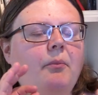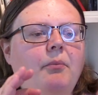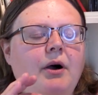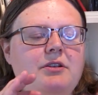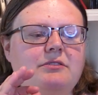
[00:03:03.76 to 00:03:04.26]

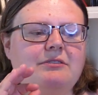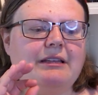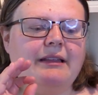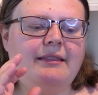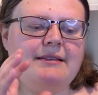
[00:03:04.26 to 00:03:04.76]
but
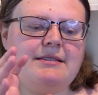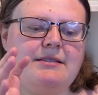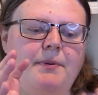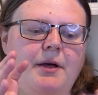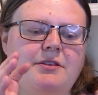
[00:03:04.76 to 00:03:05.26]
this is
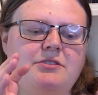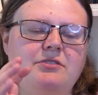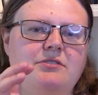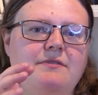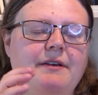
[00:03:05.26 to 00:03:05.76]
a person
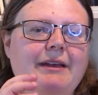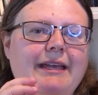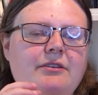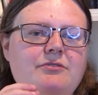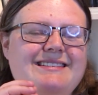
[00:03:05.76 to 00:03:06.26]
who's very
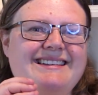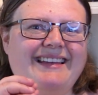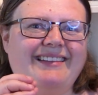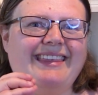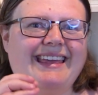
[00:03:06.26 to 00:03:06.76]
interested
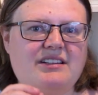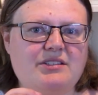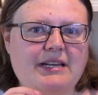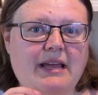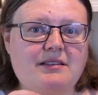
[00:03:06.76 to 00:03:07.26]
in the
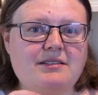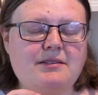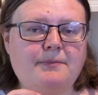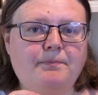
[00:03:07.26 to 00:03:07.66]
internet.